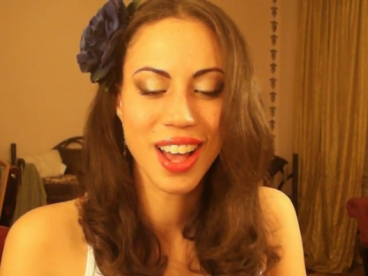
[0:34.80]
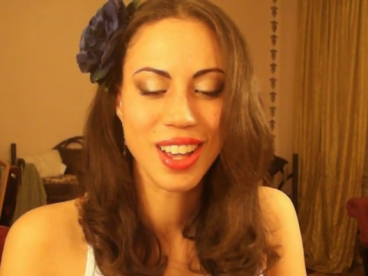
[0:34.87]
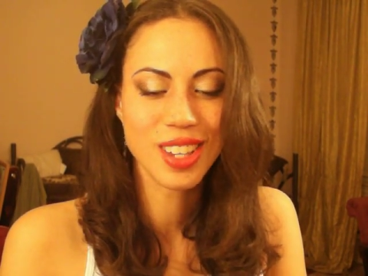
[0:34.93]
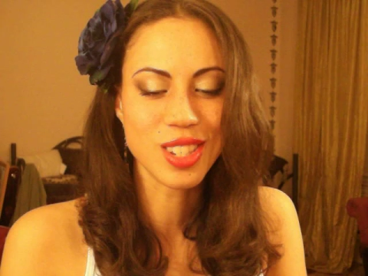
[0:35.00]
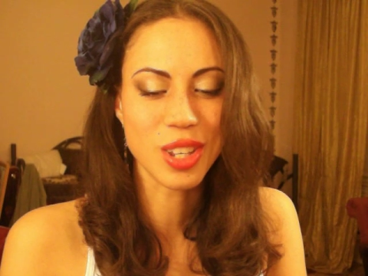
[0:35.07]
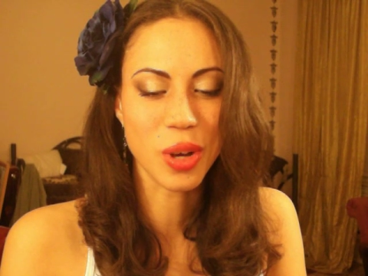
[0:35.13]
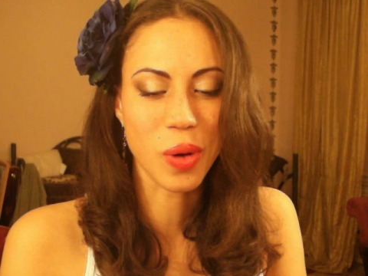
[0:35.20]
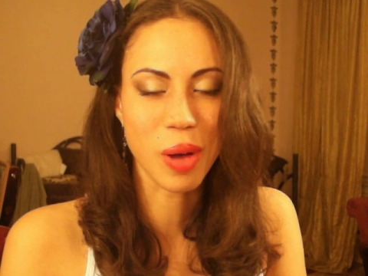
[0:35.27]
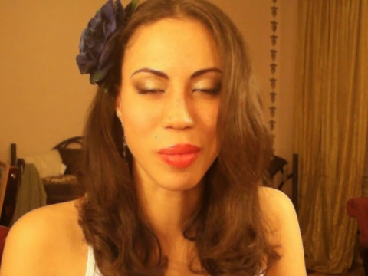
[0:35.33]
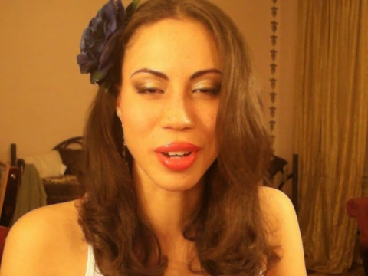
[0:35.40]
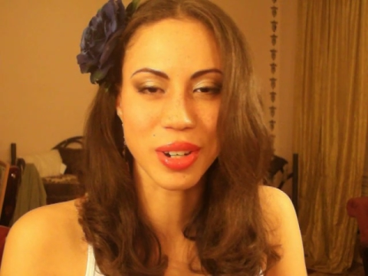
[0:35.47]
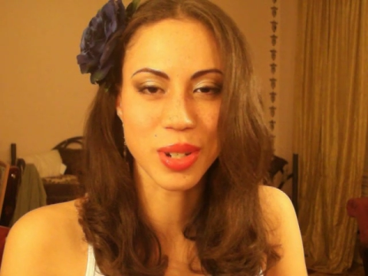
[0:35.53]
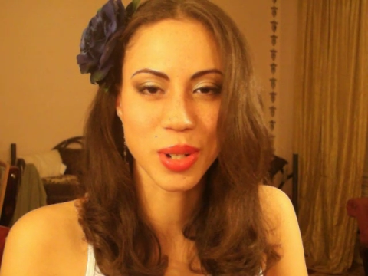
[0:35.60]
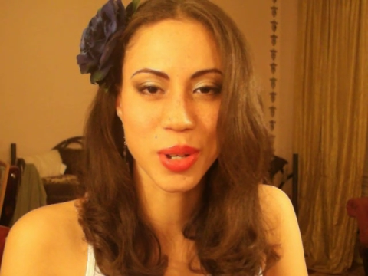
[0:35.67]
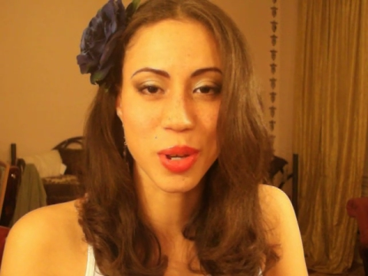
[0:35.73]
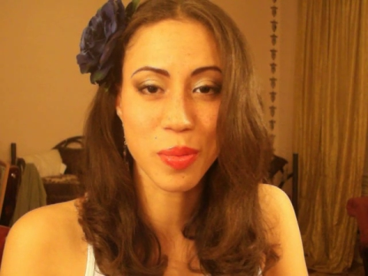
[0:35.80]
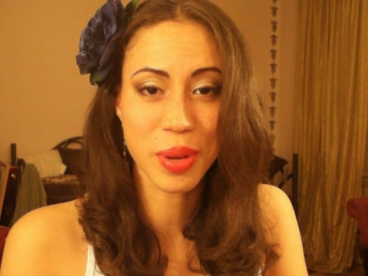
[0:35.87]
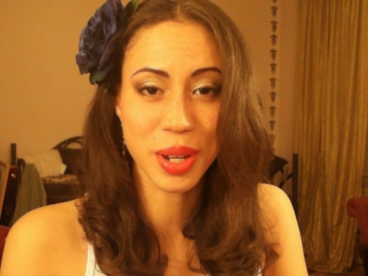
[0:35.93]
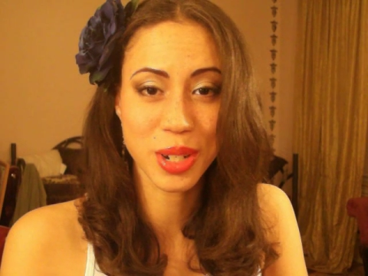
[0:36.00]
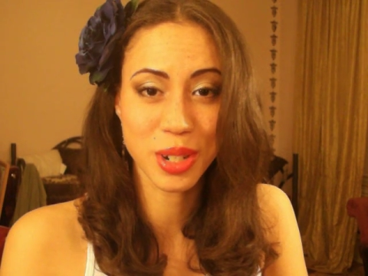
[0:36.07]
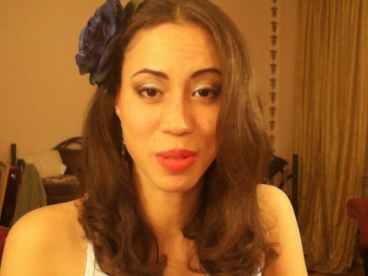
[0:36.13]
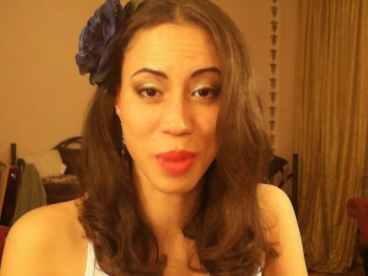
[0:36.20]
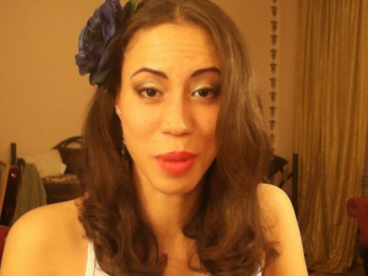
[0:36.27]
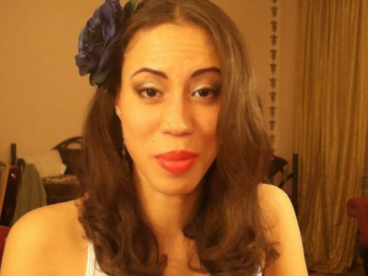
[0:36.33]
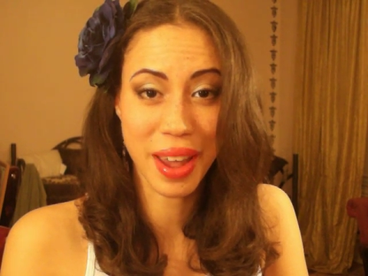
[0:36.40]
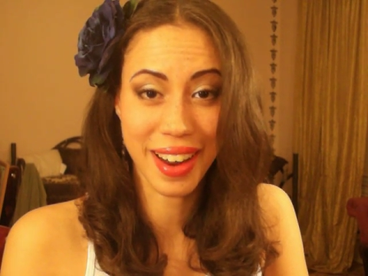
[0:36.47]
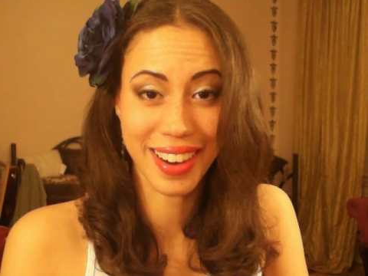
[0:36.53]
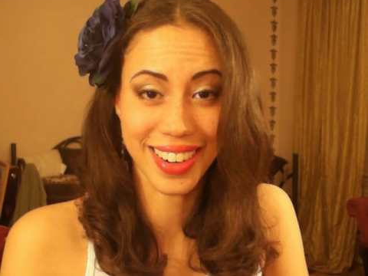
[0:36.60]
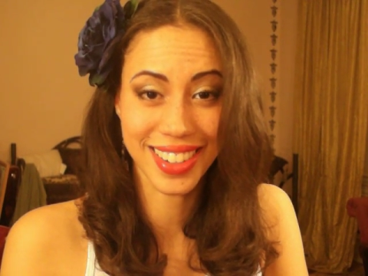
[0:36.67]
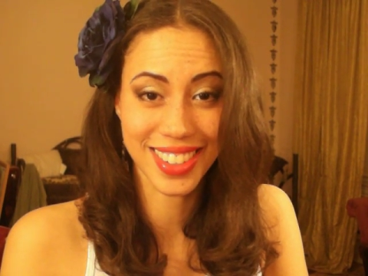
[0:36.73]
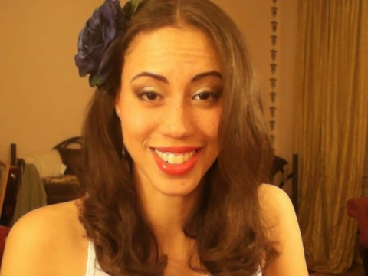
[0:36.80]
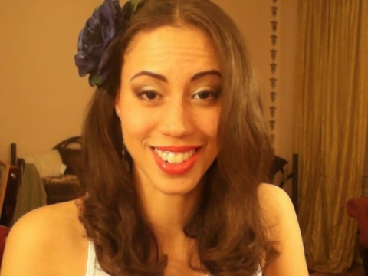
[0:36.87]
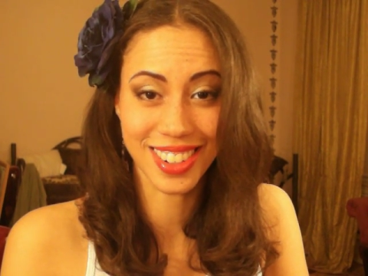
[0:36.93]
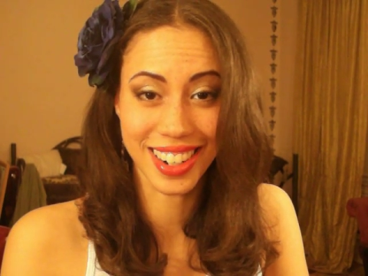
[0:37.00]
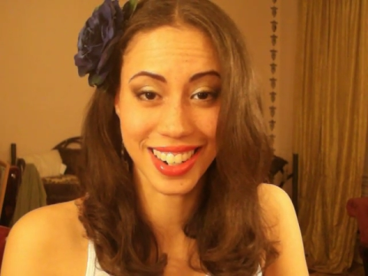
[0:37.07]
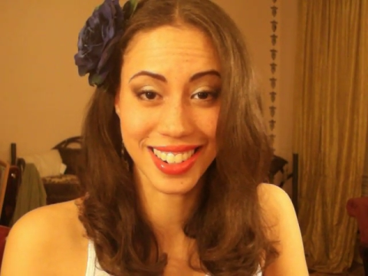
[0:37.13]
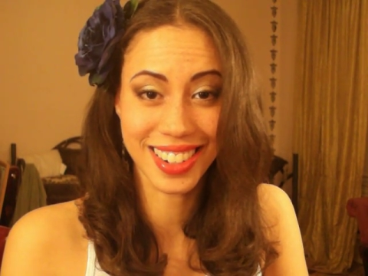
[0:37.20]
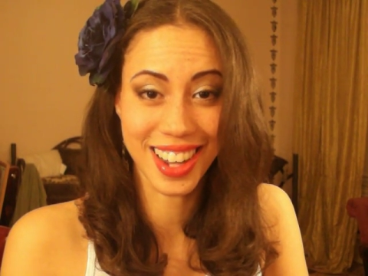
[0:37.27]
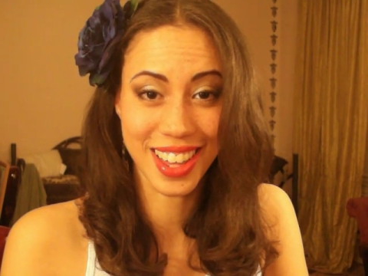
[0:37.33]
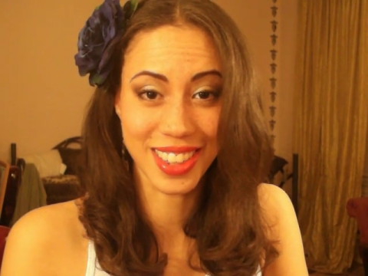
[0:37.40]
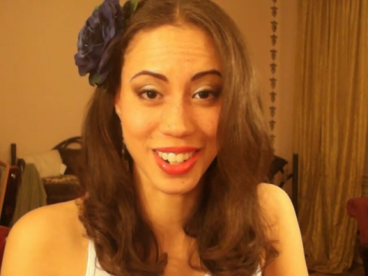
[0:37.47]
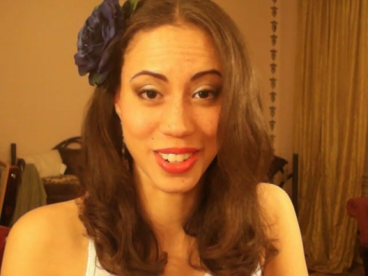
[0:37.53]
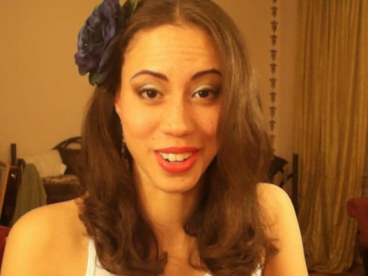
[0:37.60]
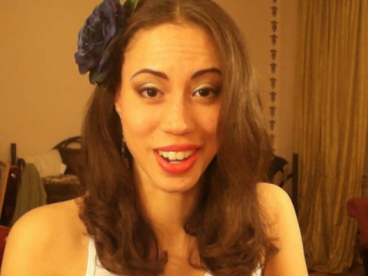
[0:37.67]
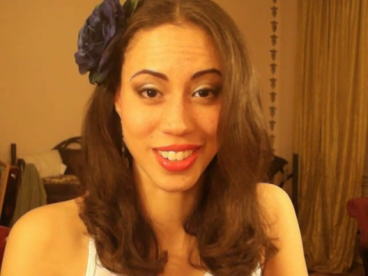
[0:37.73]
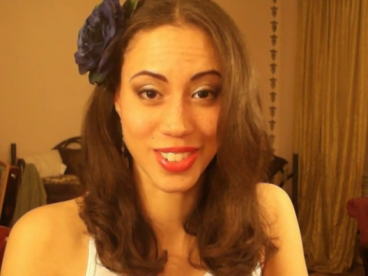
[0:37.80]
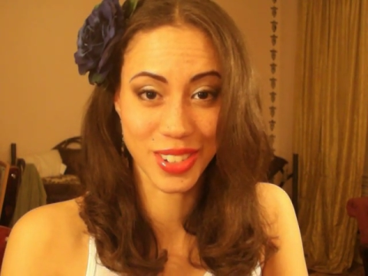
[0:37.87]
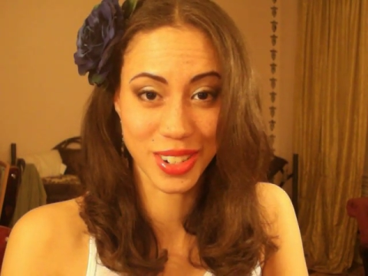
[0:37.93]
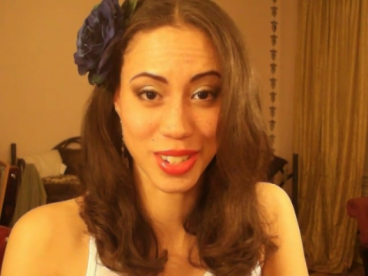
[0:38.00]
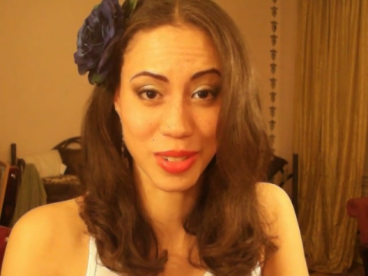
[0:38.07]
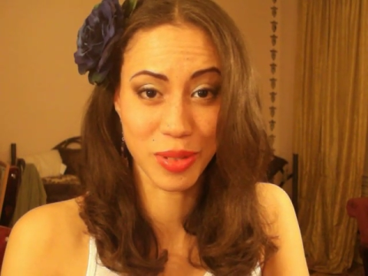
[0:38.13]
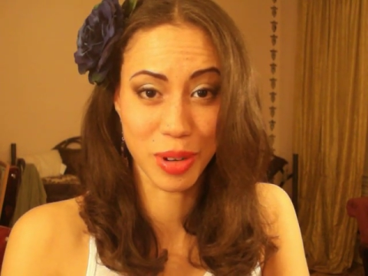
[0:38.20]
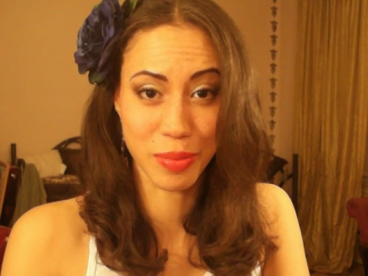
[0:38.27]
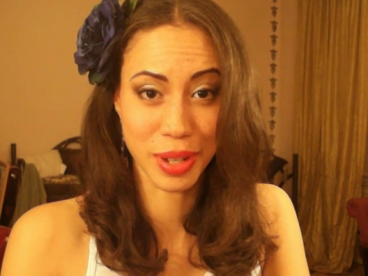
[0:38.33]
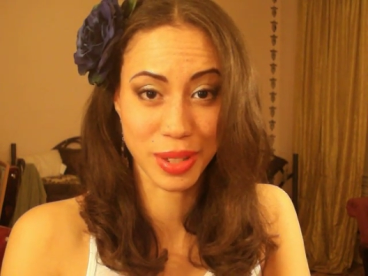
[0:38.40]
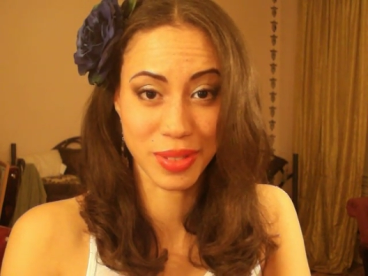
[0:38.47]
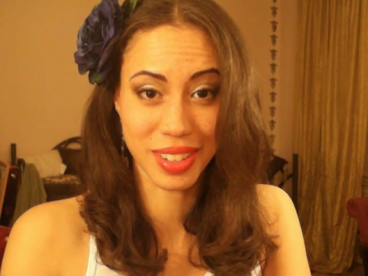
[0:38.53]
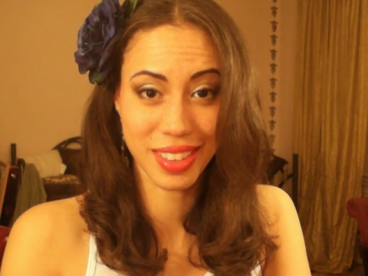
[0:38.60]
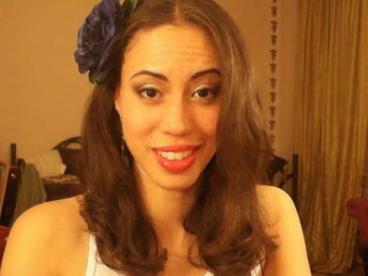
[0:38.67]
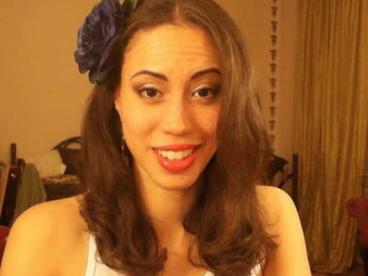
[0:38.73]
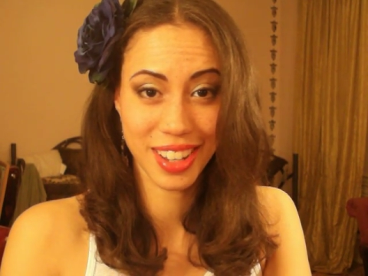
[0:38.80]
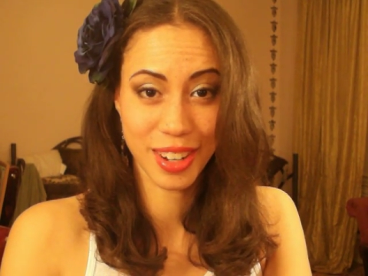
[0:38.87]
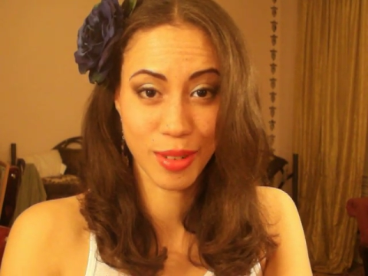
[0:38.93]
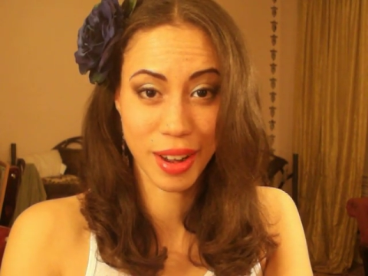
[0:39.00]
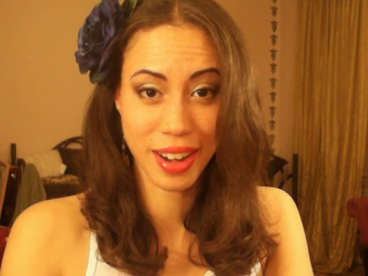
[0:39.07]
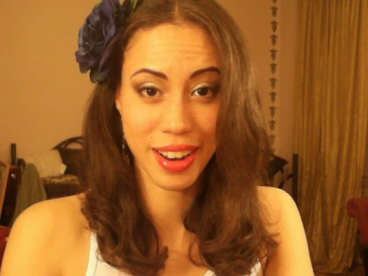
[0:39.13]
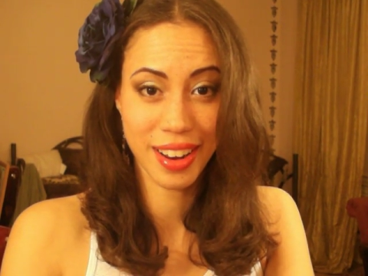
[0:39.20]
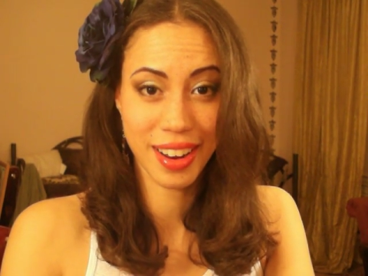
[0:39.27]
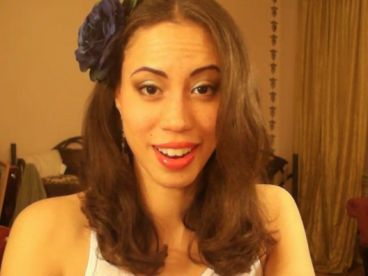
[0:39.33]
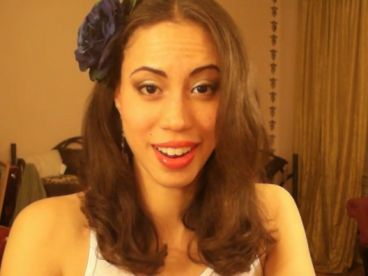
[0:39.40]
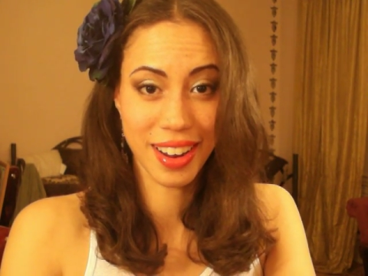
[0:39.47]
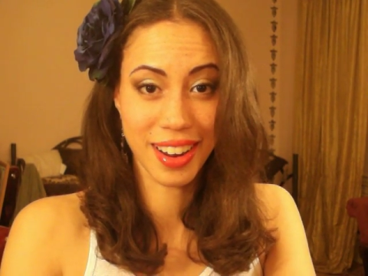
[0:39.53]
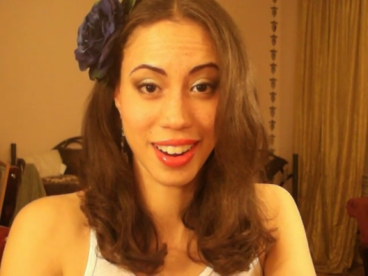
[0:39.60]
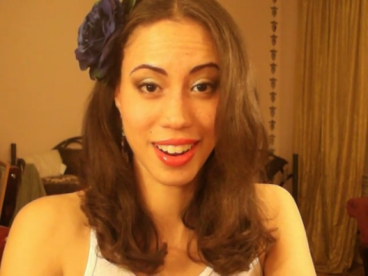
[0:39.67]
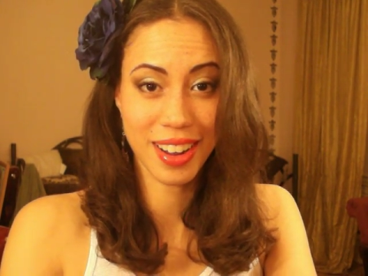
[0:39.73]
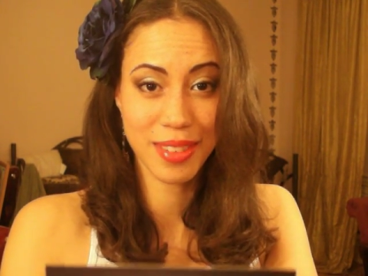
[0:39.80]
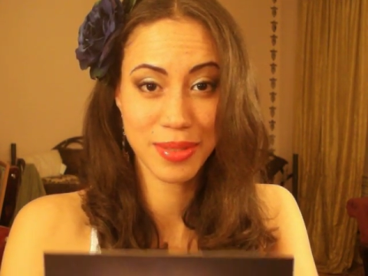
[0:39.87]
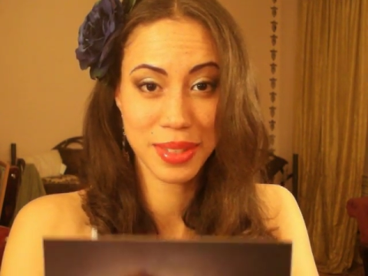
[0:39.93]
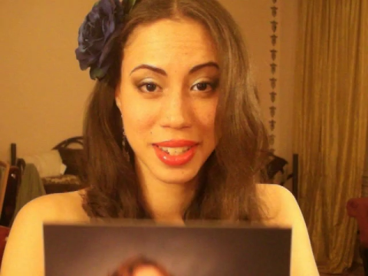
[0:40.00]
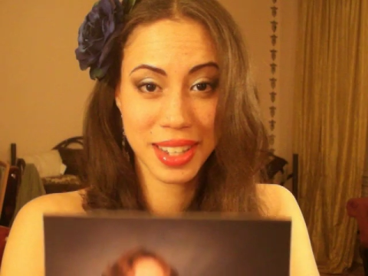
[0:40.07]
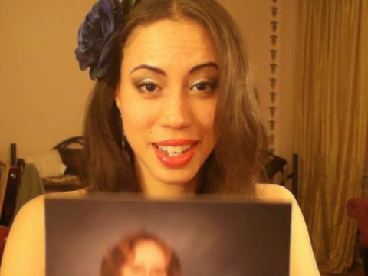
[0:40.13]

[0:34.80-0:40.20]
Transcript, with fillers: So, I'm going to show you a picture of my parents, alright? And then you guys are going to see what I'm mixed with. Ready? Here it comes.